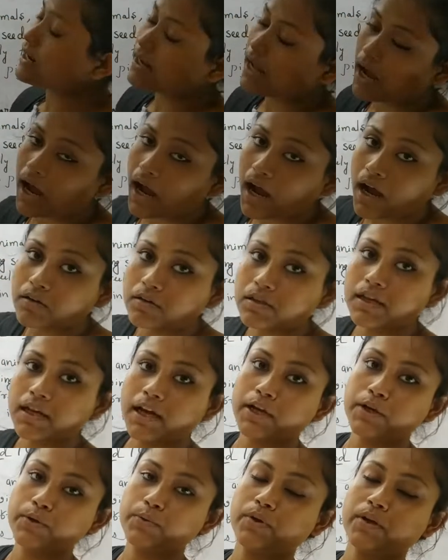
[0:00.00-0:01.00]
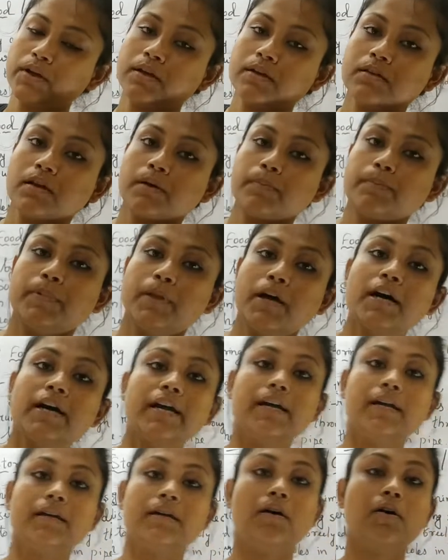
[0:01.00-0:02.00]
how they are doing the
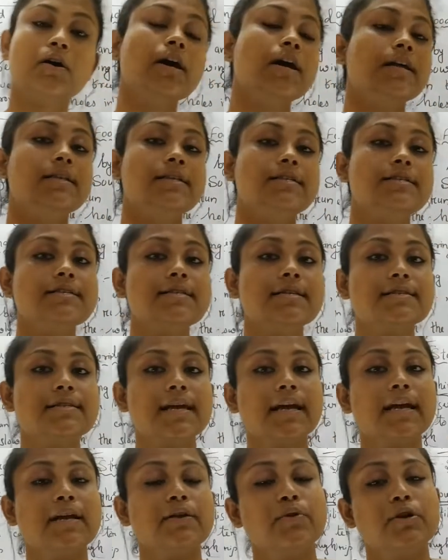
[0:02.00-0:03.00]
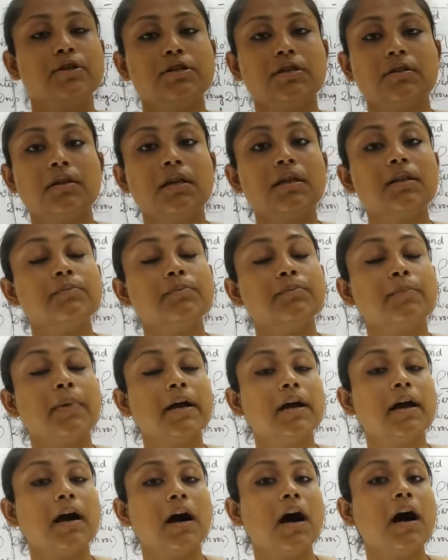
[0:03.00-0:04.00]
plugging? Okay, this is the second question, that
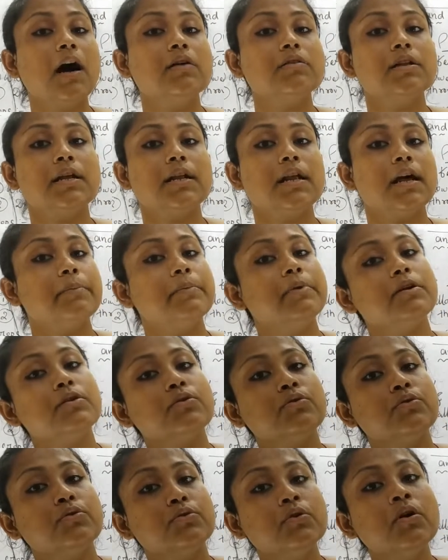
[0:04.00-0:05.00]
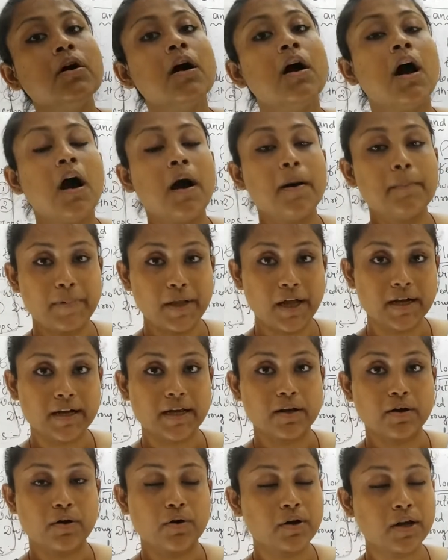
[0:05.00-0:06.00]
by how they are able to do
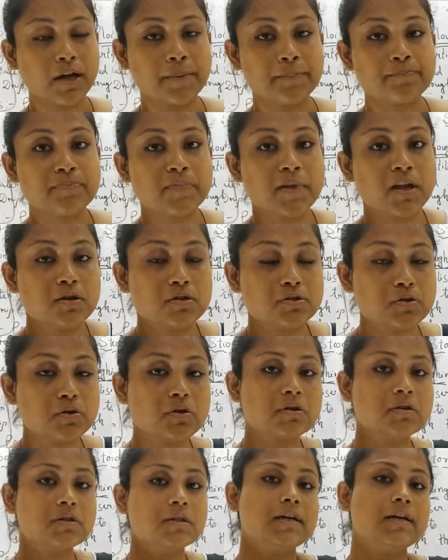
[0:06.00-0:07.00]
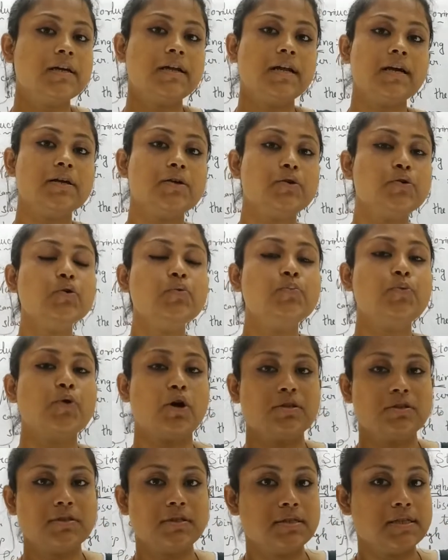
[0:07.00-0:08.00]
plugging. Okay, so there are two
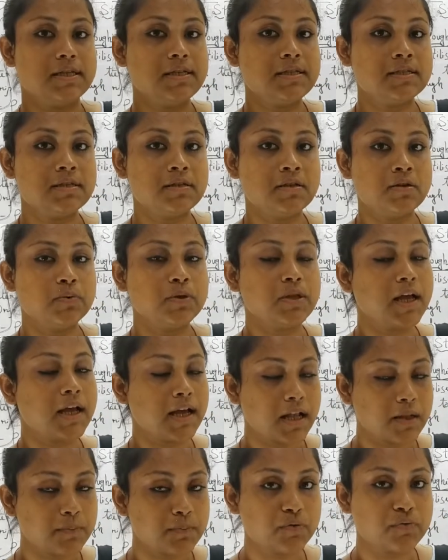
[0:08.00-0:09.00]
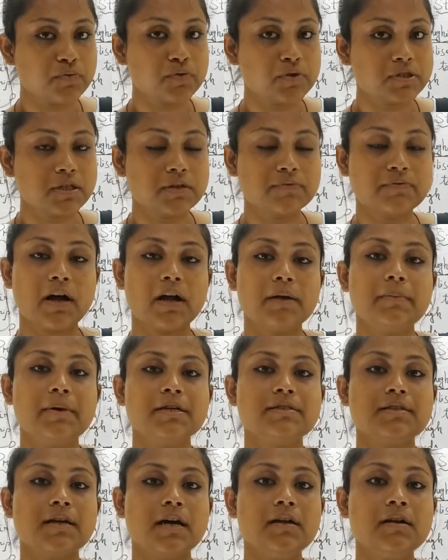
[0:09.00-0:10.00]
processes with the help of which the
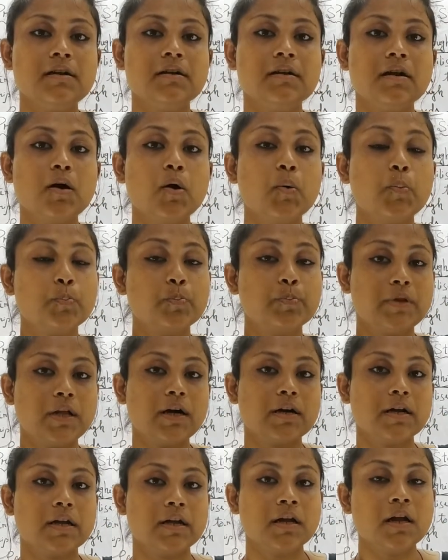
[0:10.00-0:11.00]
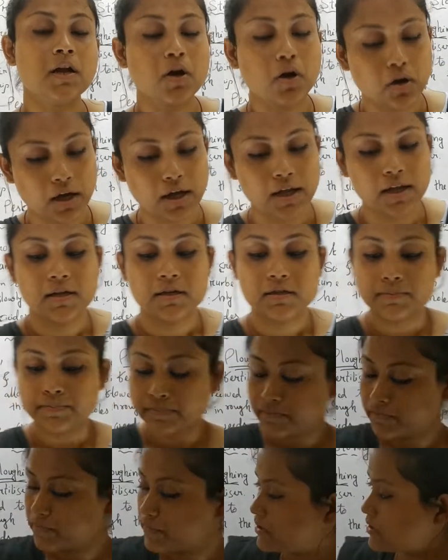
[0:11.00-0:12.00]
farmers are plugging. Okay,
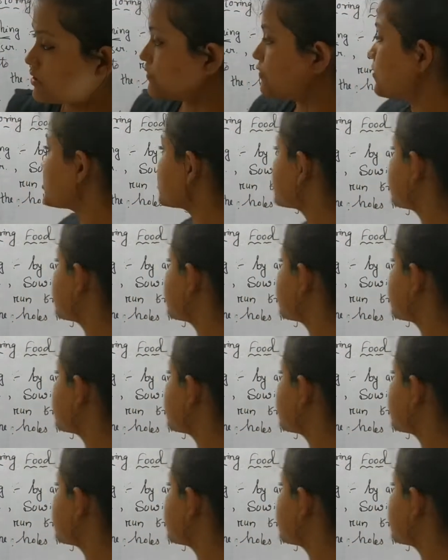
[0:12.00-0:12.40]
the first